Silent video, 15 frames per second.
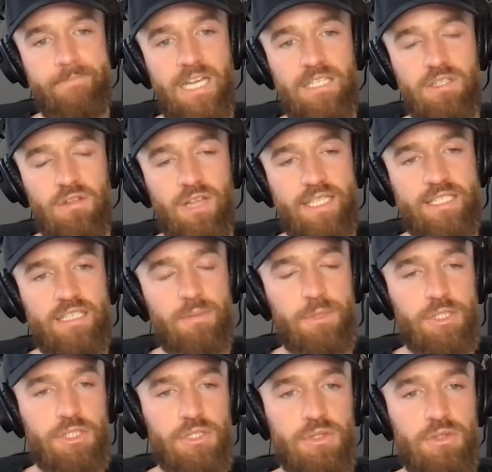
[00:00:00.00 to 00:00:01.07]
So lesson
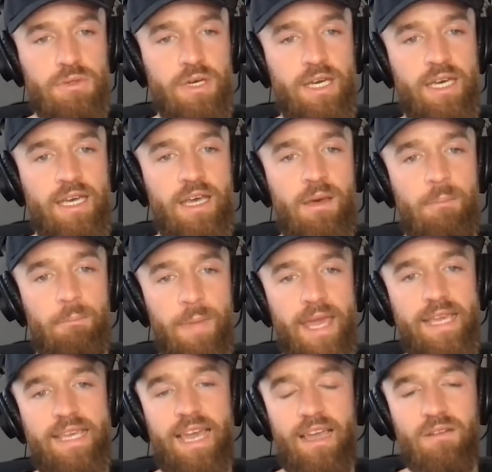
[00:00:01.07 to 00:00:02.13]
number 2,
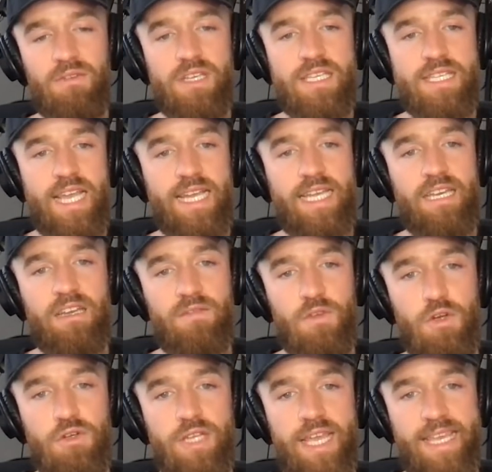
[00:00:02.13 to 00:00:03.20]
make every second of
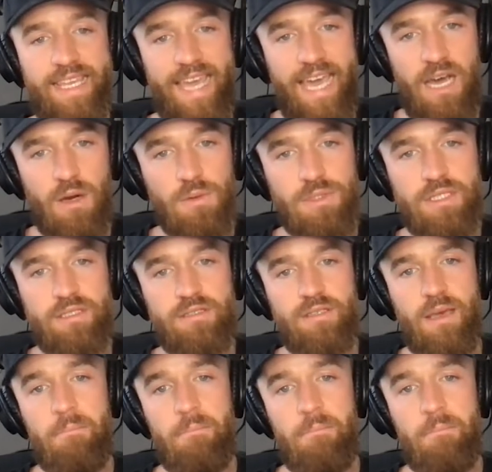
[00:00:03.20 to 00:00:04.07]
your day count.